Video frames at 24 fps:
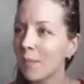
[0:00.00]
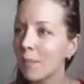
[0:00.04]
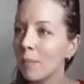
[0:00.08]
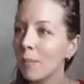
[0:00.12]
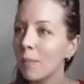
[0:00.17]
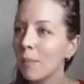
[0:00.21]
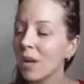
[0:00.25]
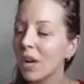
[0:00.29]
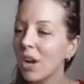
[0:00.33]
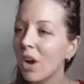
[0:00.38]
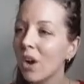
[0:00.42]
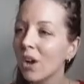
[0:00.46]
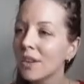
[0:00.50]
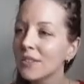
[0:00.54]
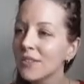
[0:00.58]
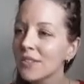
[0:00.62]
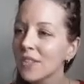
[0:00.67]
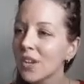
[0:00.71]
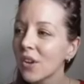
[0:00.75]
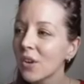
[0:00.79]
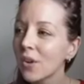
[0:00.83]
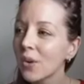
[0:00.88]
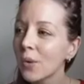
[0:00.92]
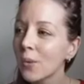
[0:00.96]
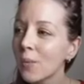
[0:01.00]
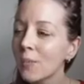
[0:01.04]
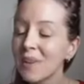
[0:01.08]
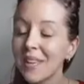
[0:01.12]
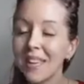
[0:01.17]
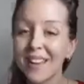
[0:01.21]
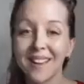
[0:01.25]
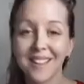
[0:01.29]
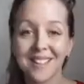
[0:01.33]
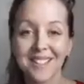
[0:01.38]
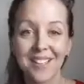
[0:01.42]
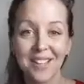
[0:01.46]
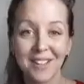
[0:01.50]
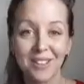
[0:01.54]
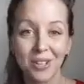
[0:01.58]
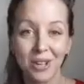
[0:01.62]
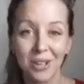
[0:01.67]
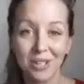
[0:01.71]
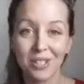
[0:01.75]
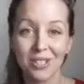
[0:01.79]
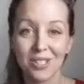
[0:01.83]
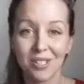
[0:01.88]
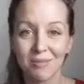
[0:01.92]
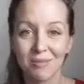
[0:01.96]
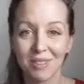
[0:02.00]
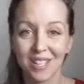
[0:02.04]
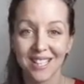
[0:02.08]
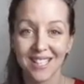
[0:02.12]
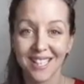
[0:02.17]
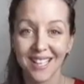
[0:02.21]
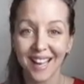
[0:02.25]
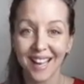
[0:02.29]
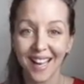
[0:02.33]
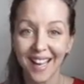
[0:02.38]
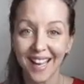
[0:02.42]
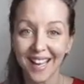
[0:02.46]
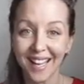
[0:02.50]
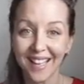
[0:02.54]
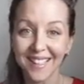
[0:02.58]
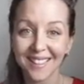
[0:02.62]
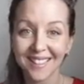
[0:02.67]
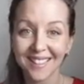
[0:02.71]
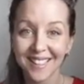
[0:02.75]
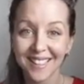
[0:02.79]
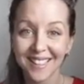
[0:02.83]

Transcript: but also because I launched something today.